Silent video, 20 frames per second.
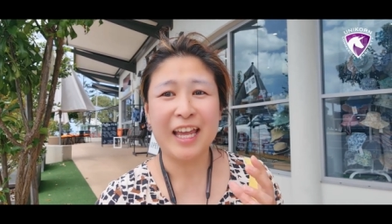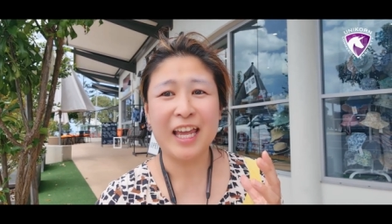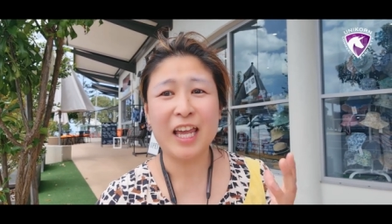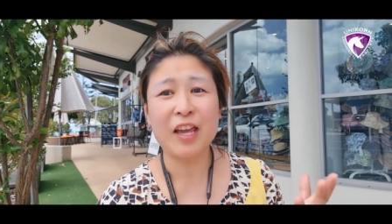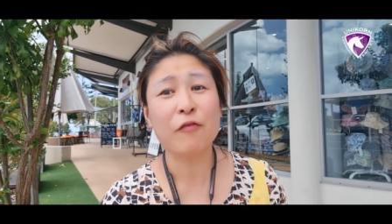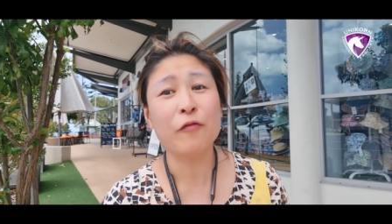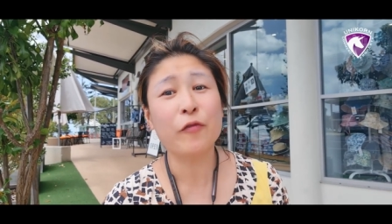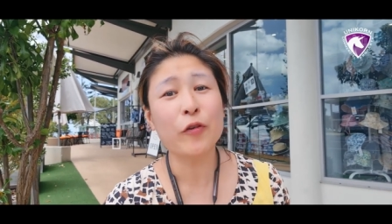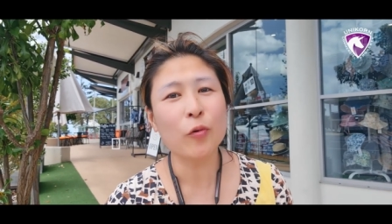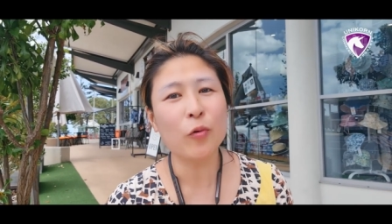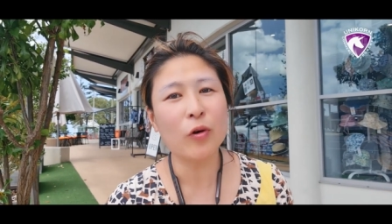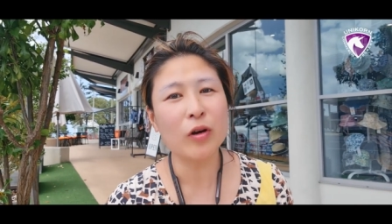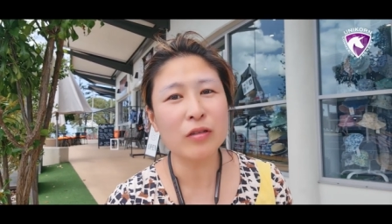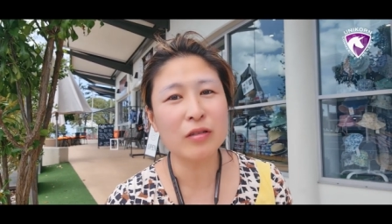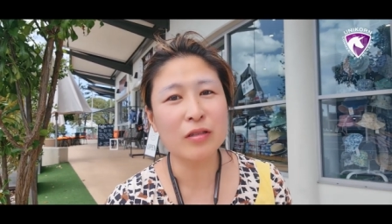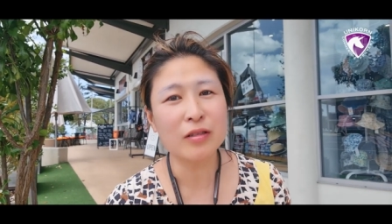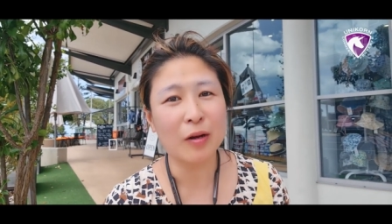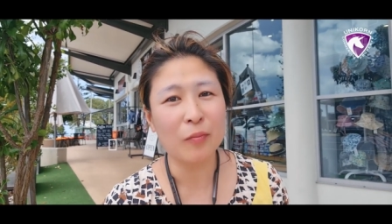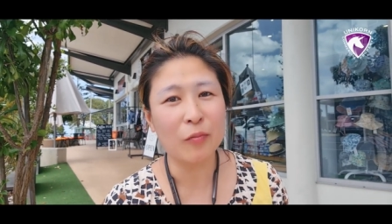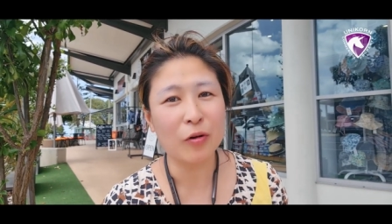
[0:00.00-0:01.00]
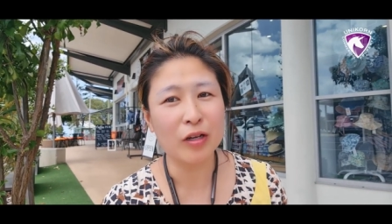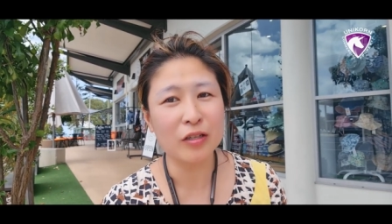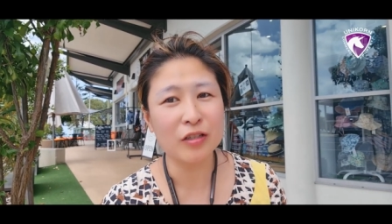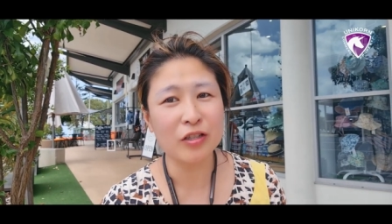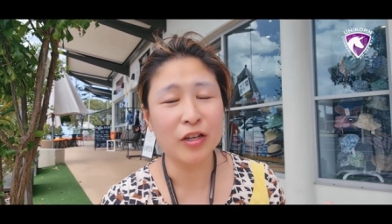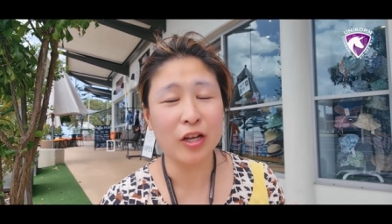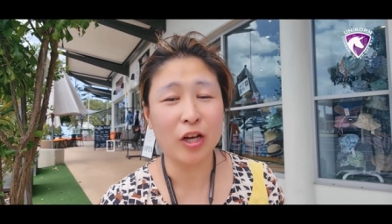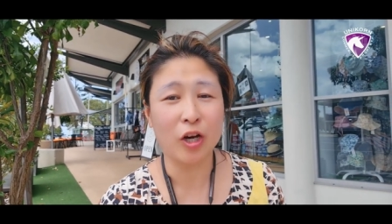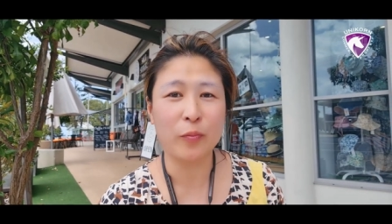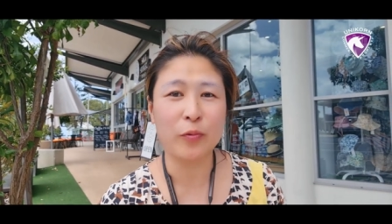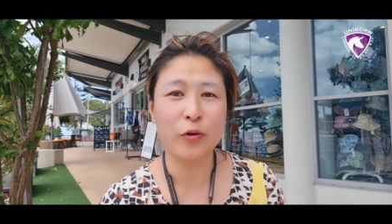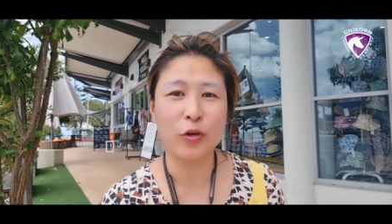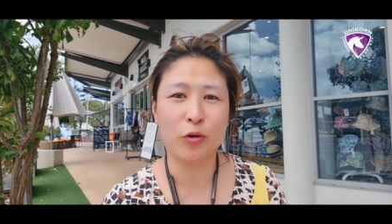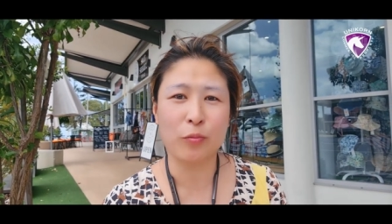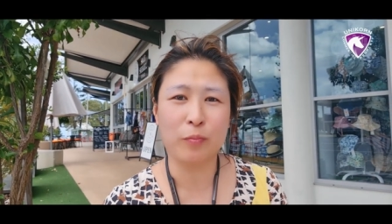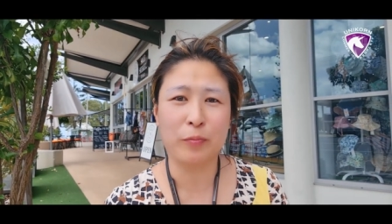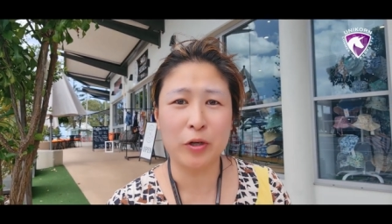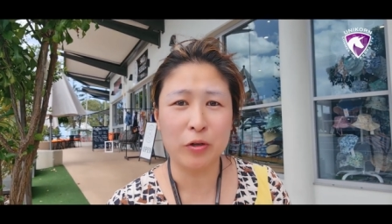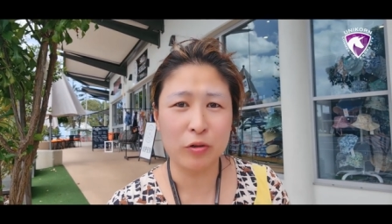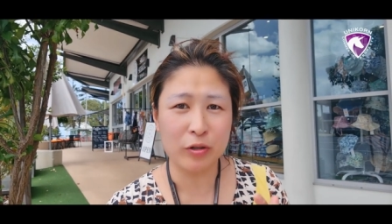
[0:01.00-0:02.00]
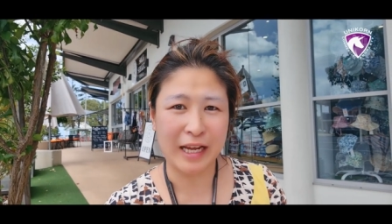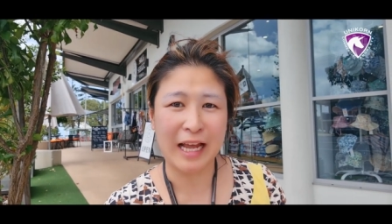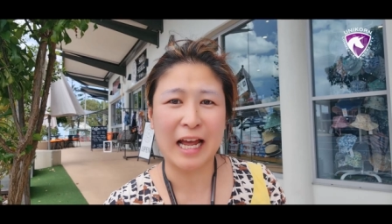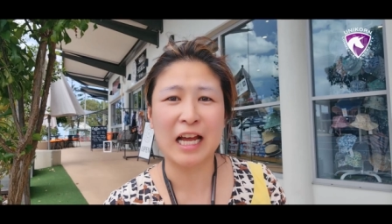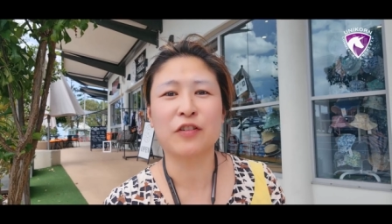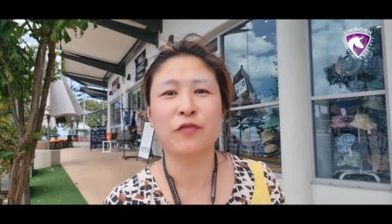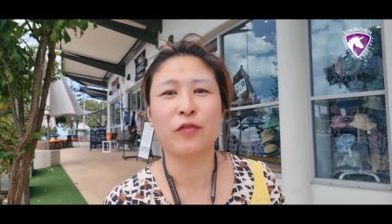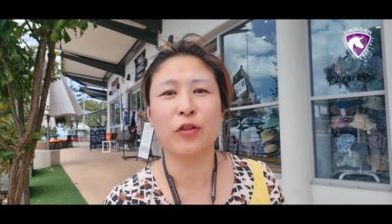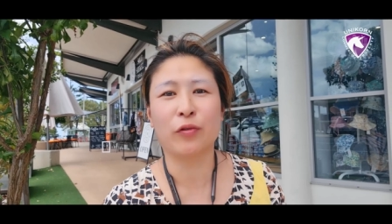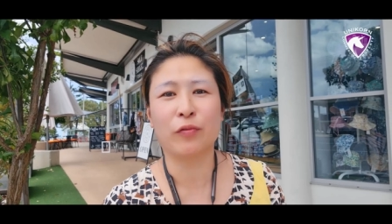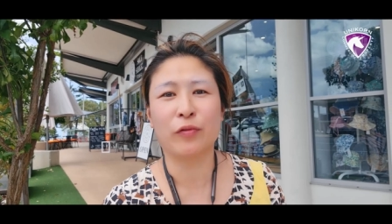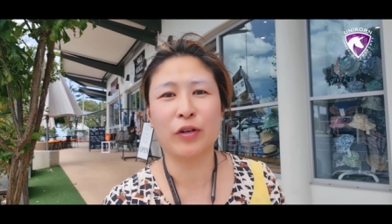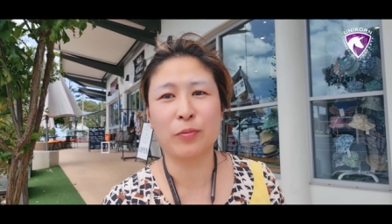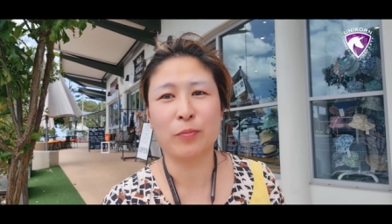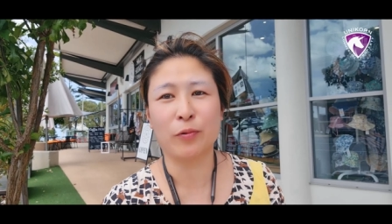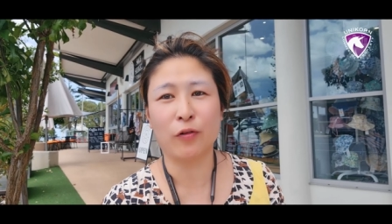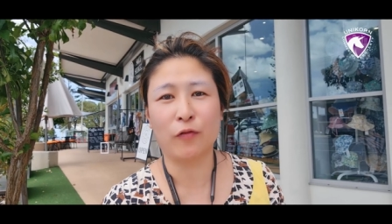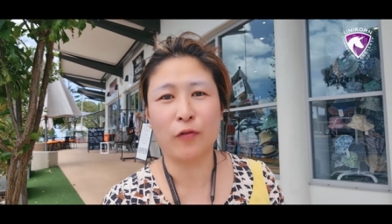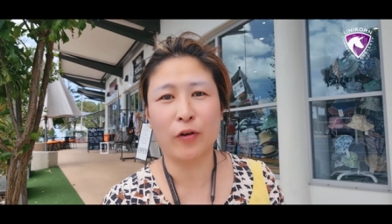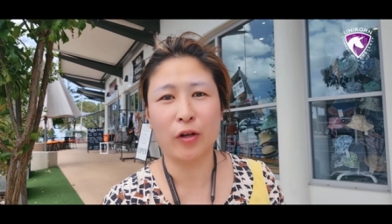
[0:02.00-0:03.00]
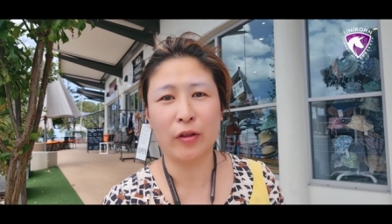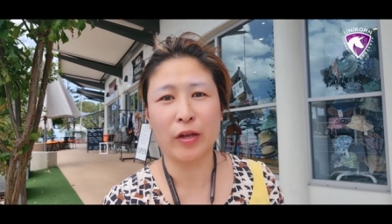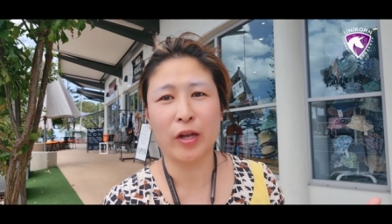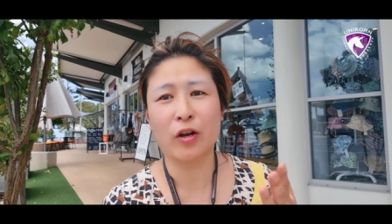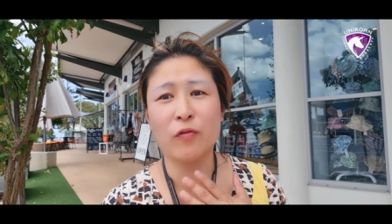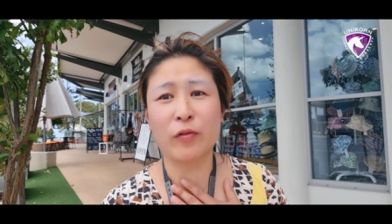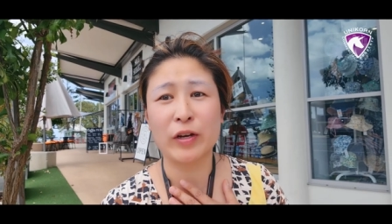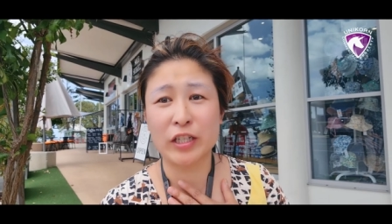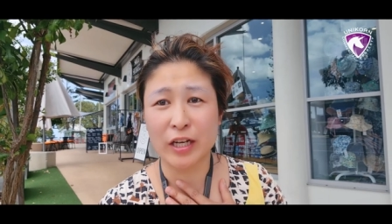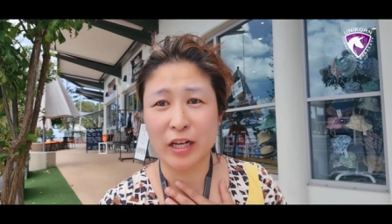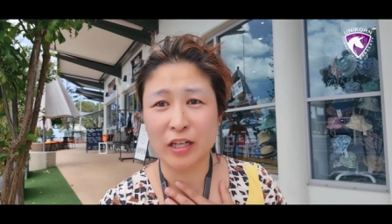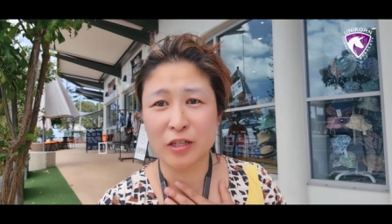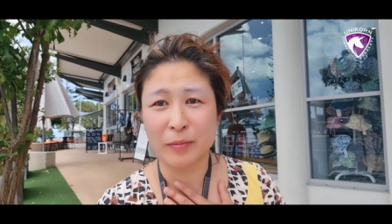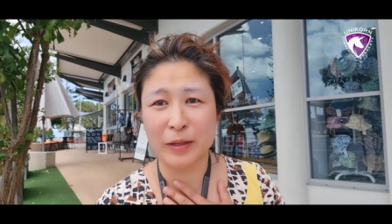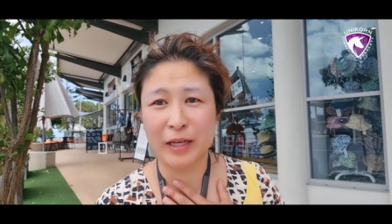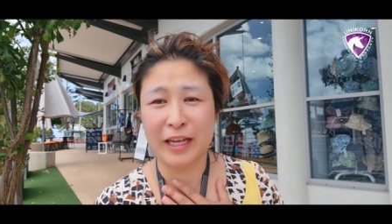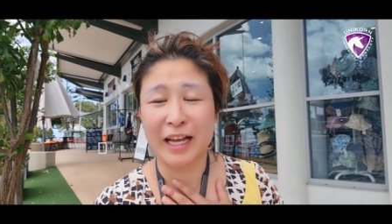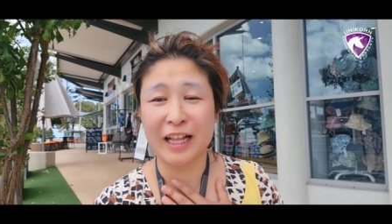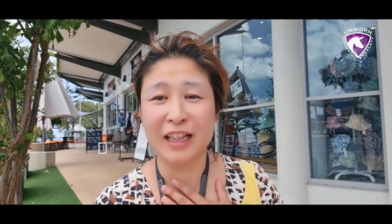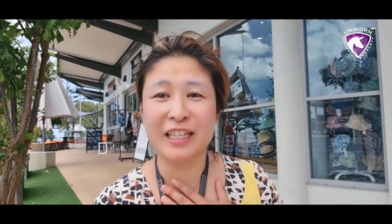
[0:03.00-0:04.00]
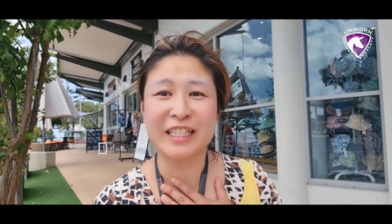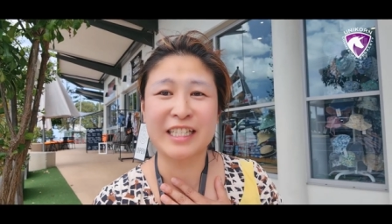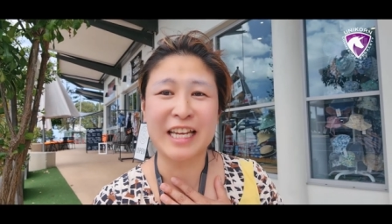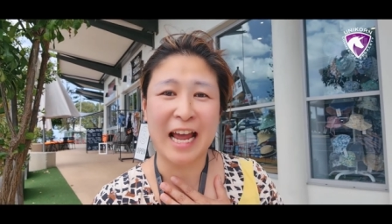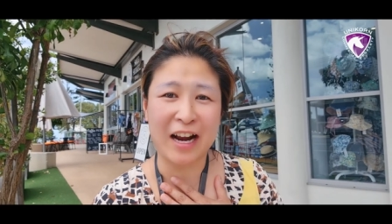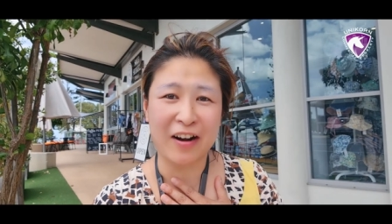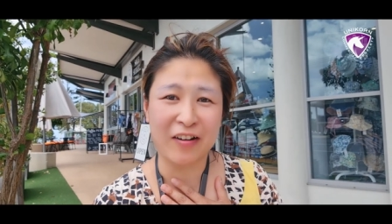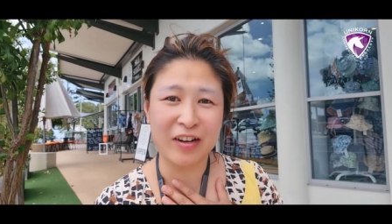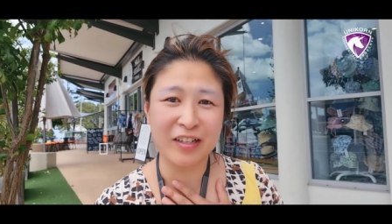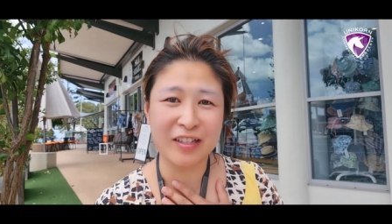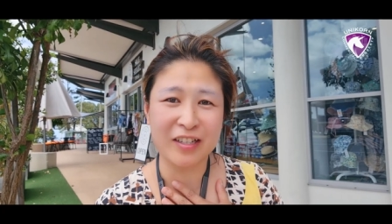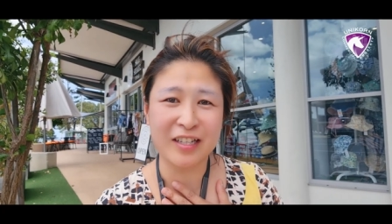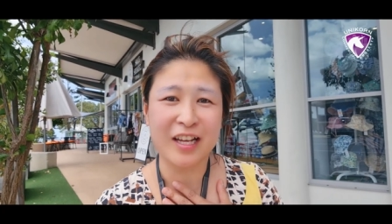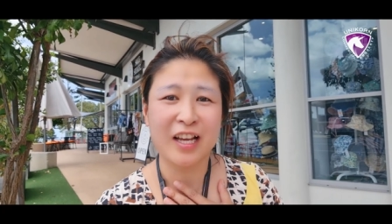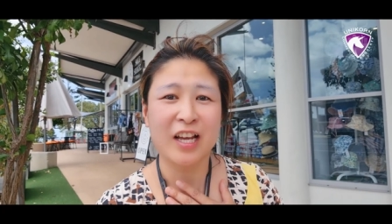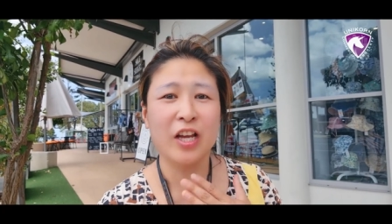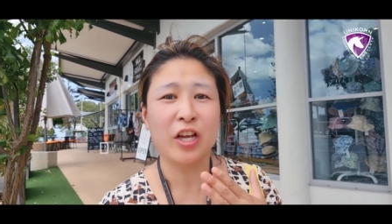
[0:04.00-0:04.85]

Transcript: If you want someone to help you build a cash flow rich portfolio, reach out to me, Helen Tarrant,